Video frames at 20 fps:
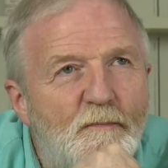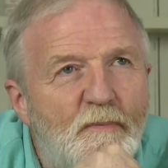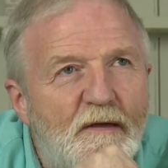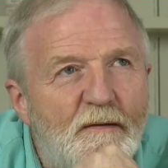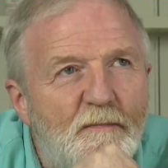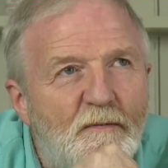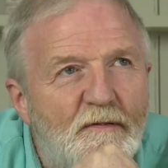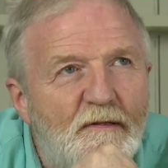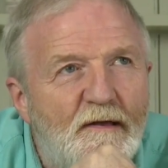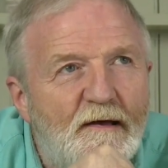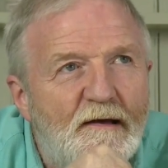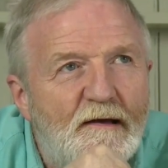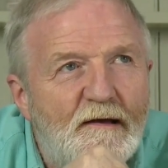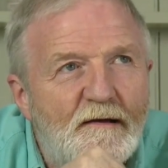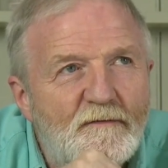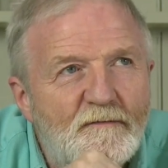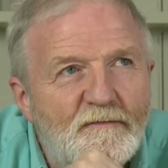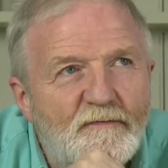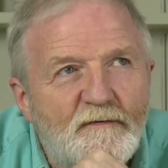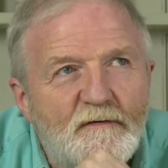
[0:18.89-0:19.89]
people
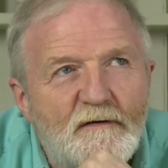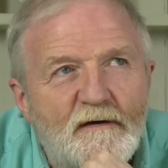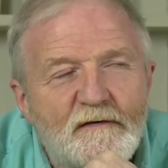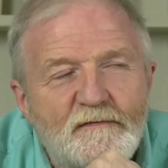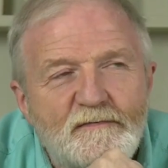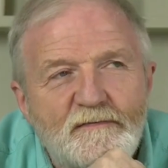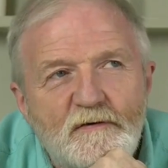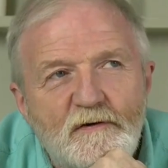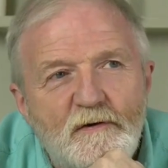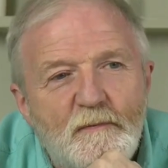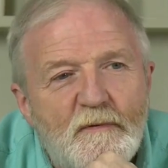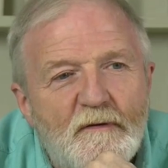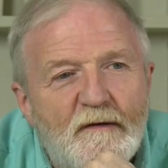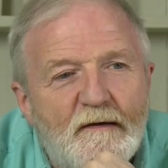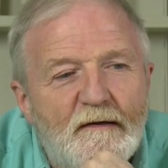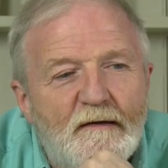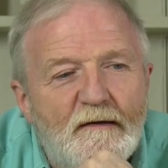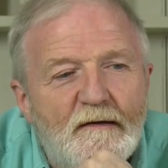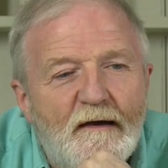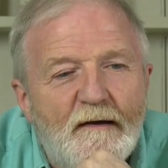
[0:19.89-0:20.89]
have a phobia.